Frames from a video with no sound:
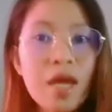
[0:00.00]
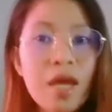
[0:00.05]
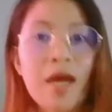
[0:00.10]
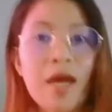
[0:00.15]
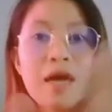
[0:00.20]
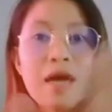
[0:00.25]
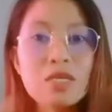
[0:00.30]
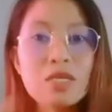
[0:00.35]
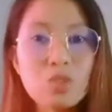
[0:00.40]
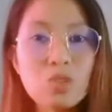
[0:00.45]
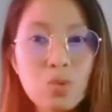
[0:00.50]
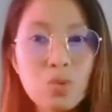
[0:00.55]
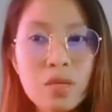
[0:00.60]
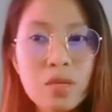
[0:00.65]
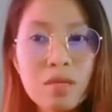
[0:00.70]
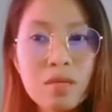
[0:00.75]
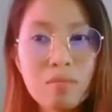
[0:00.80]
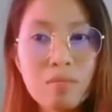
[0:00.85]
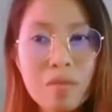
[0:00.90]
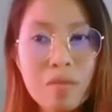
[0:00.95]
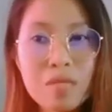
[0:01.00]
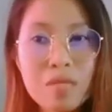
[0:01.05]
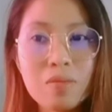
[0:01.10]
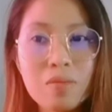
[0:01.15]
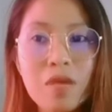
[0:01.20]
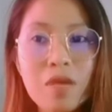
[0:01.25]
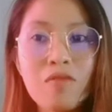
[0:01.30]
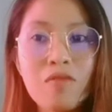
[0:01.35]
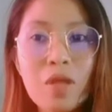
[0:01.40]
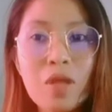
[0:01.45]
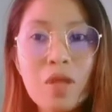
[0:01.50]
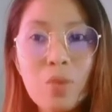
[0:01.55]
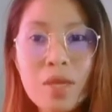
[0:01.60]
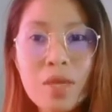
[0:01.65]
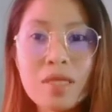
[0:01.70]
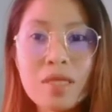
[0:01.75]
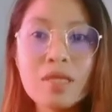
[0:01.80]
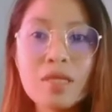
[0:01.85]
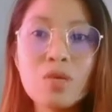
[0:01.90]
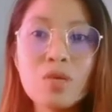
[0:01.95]
a student must be
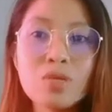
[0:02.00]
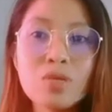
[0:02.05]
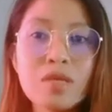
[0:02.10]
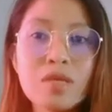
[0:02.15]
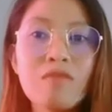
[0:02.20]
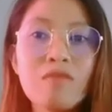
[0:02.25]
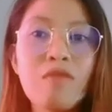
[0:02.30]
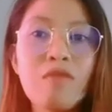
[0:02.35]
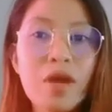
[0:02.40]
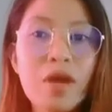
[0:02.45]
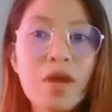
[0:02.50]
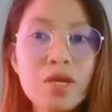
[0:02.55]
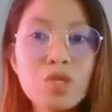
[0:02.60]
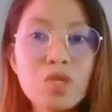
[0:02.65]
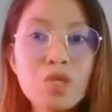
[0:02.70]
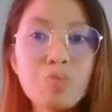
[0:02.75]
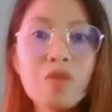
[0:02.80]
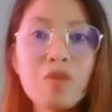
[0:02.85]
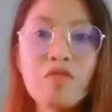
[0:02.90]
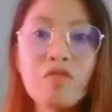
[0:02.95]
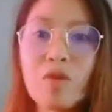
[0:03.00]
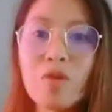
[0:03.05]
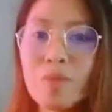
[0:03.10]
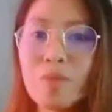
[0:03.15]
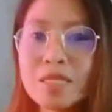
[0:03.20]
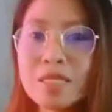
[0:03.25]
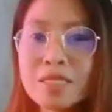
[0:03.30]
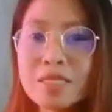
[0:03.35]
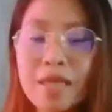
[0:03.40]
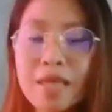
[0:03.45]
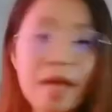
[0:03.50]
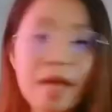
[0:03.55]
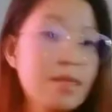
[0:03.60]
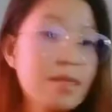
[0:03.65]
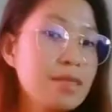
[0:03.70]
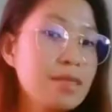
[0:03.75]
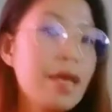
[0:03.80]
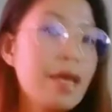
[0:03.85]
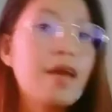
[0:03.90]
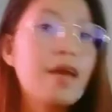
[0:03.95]
evaluated using various performance
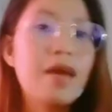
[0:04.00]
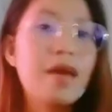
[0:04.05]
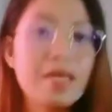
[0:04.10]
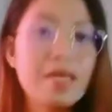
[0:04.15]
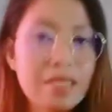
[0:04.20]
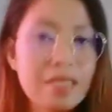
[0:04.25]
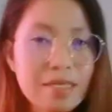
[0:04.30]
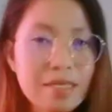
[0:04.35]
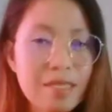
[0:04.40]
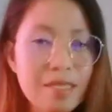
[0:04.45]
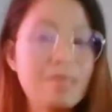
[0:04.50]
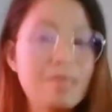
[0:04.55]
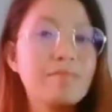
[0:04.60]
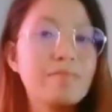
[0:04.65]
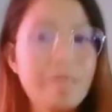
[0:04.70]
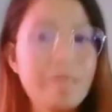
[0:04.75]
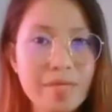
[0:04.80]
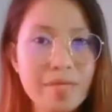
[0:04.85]
tasks and assessment.